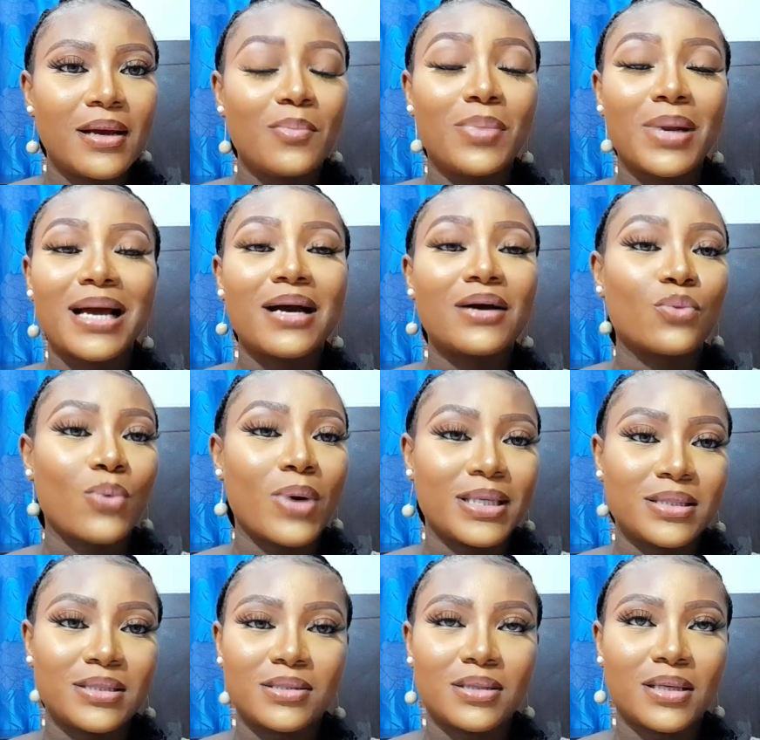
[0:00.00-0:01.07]
black and white
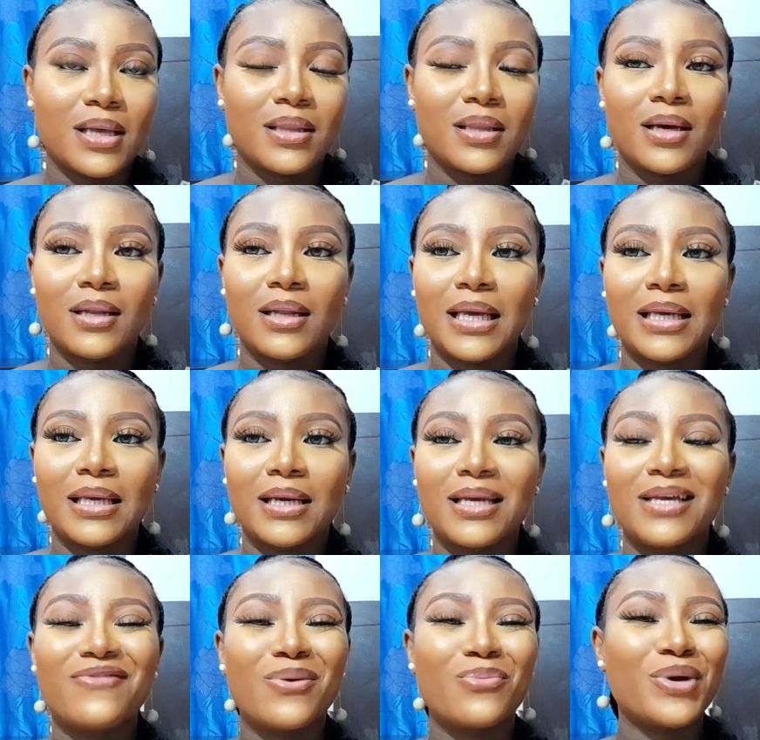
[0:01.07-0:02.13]
together. Like,
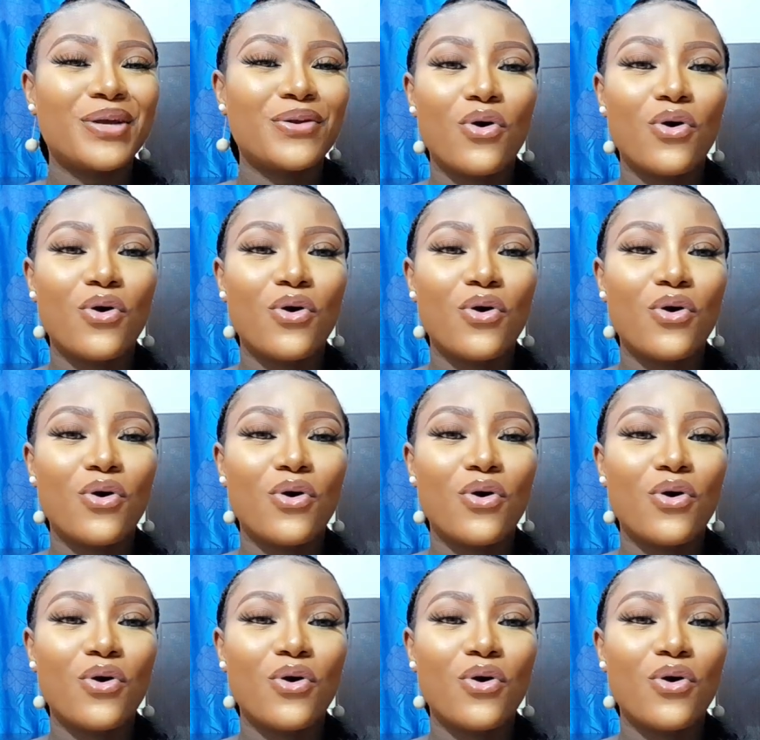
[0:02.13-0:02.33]
if I'm wearing